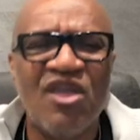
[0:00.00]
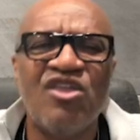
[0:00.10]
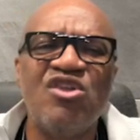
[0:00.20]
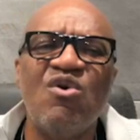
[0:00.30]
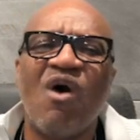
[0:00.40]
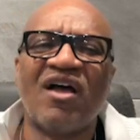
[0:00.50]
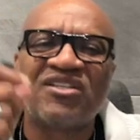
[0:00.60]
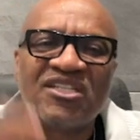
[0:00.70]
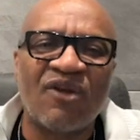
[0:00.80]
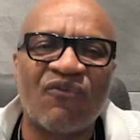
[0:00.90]
You are
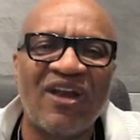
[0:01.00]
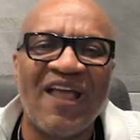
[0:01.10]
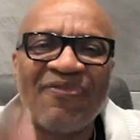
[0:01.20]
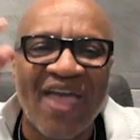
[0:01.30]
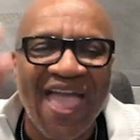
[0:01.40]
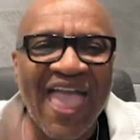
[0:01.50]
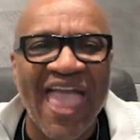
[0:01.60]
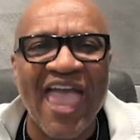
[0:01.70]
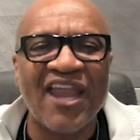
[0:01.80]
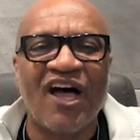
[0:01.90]
suffering at the
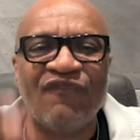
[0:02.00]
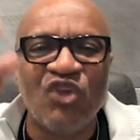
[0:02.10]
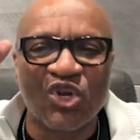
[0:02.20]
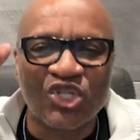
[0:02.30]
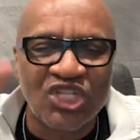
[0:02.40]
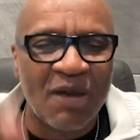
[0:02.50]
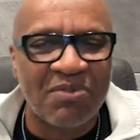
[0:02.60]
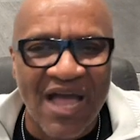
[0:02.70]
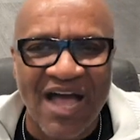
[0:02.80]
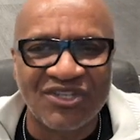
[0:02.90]
hand of your
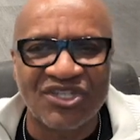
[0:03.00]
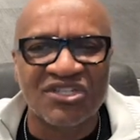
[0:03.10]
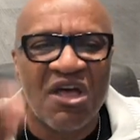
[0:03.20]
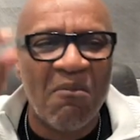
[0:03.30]
subconscious